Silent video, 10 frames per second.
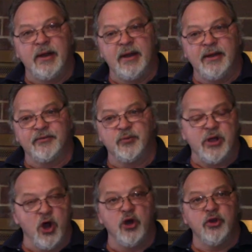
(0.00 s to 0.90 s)
As
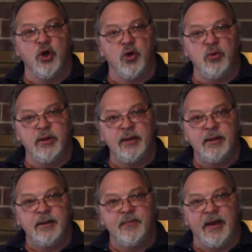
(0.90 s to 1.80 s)
we all know,
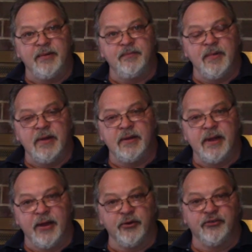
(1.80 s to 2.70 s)
that
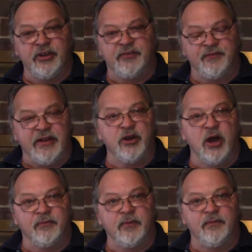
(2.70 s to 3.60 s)
energies feed
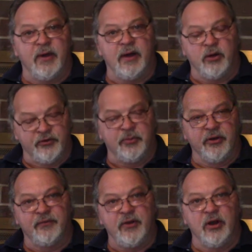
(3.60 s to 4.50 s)
off of, our
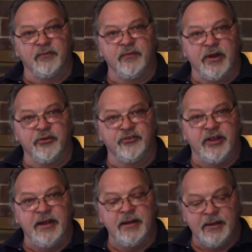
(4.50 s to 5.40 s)
spirits feed off of
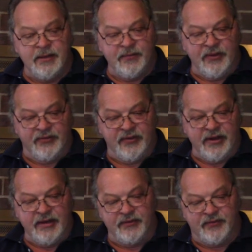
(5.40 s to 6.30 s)
energy. This
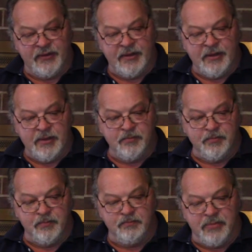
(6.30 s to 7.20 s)
thing is
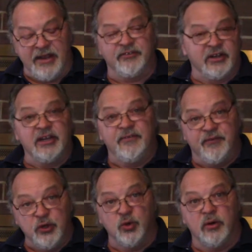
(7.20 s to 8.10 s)
basically
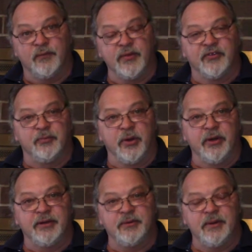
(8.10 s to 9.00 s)
fuel for the spirit.